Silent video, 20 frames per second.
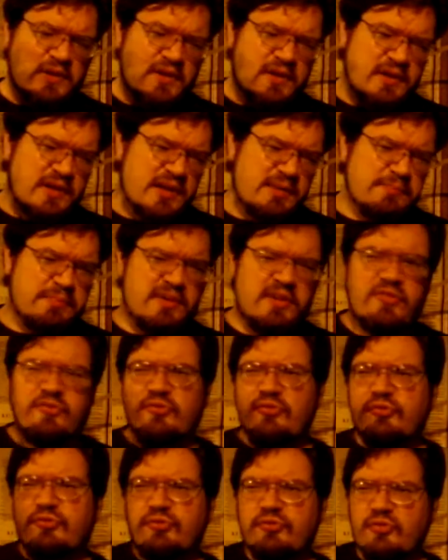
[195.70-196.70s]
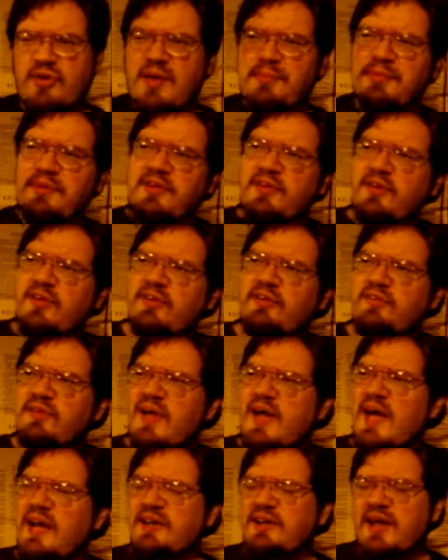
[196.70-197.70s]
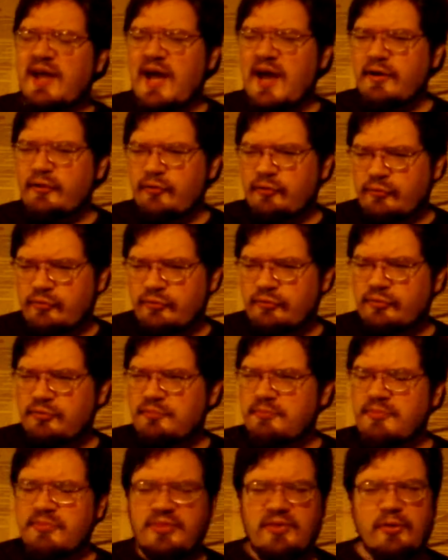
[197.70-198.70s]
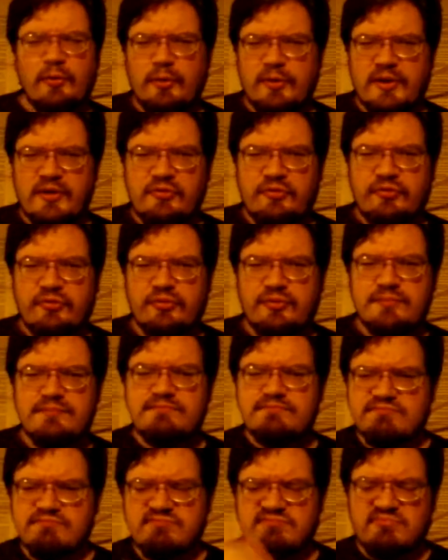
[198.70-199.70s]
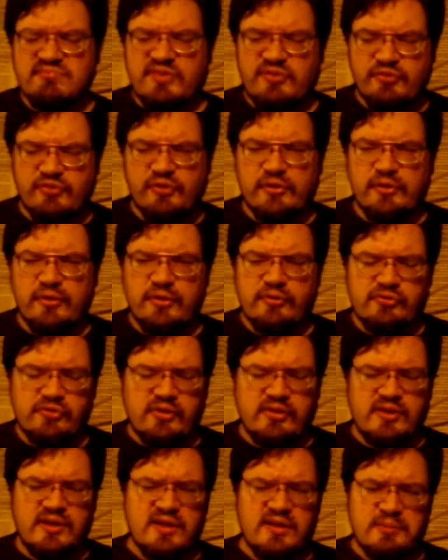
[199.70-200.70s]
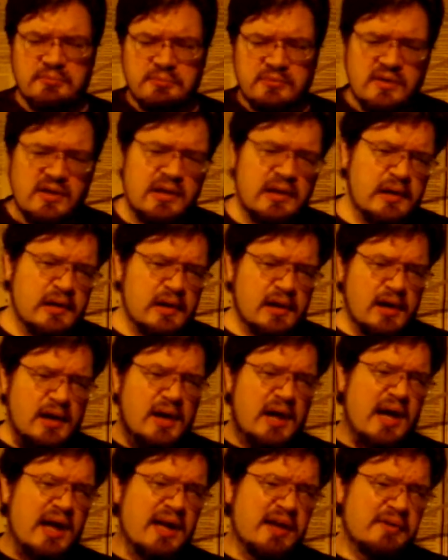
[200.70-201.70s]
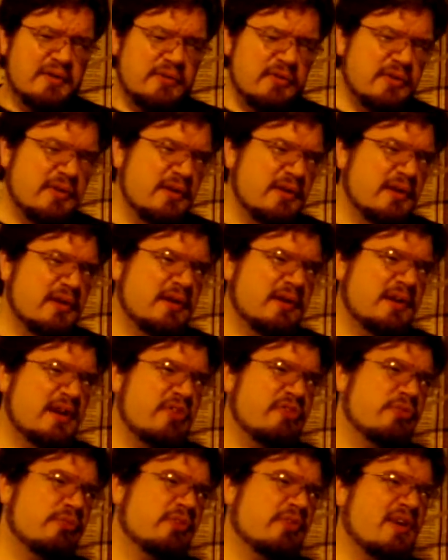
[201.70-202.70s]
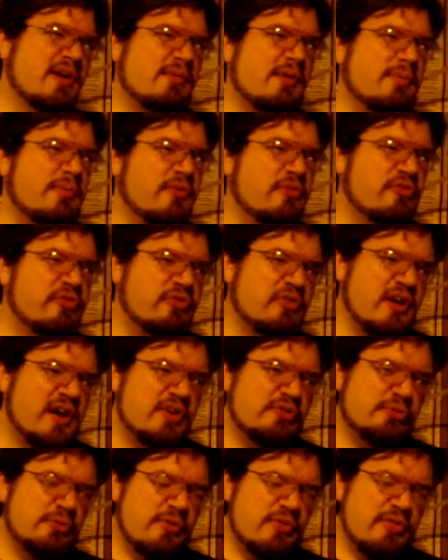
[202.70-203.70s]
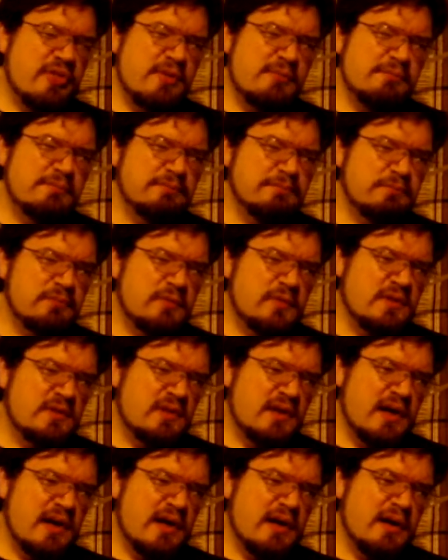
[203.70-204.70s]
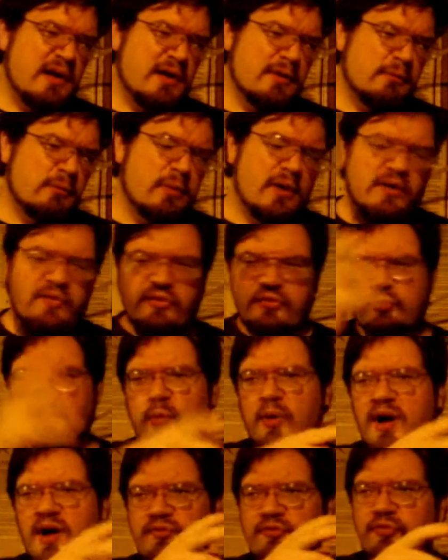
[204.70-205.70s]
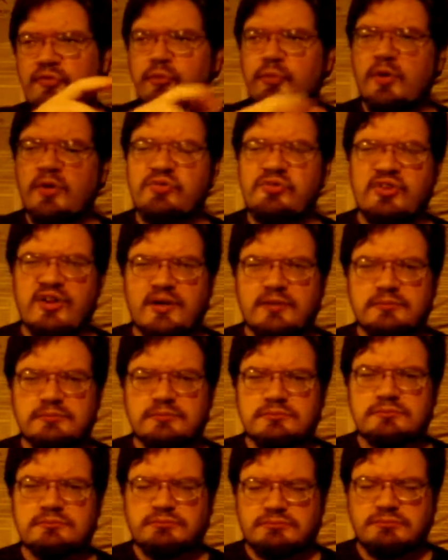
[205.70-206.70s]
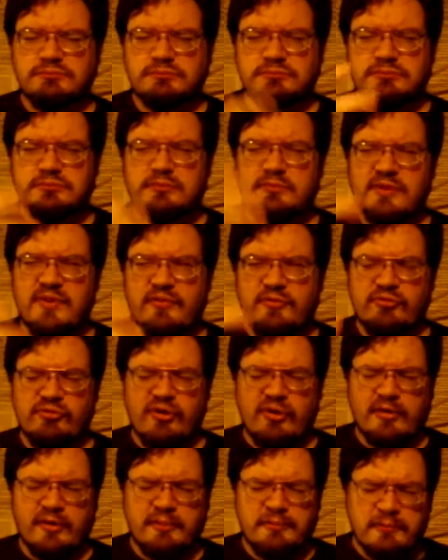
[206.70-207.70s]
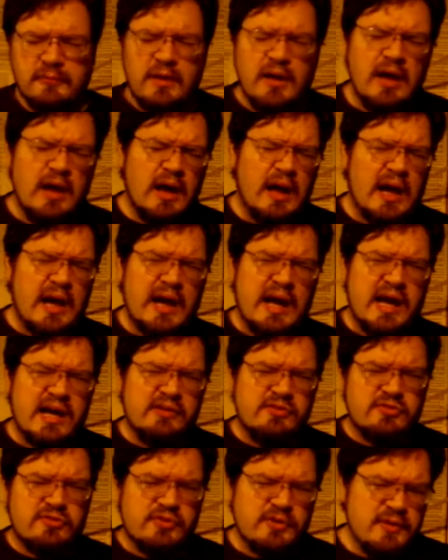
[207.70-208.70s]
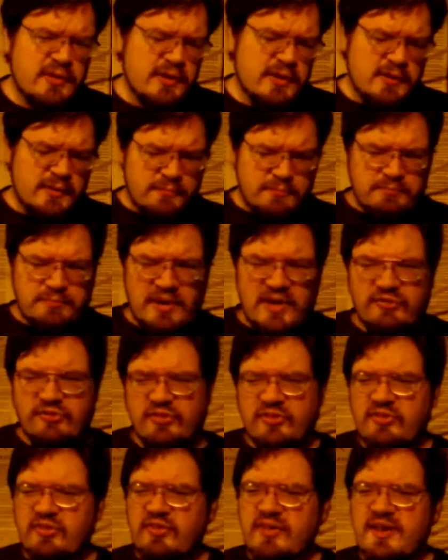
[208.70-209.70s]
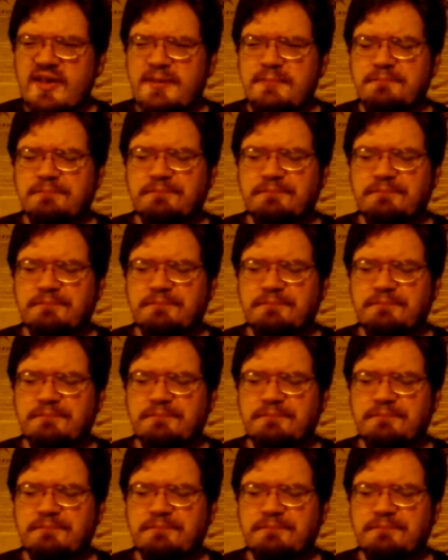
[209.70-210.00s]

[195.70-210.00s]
He picks a strapping young lad out of the audience, insert your own joke here, and gets him to come up on stage with him while his wife is watching, another joke. And basically,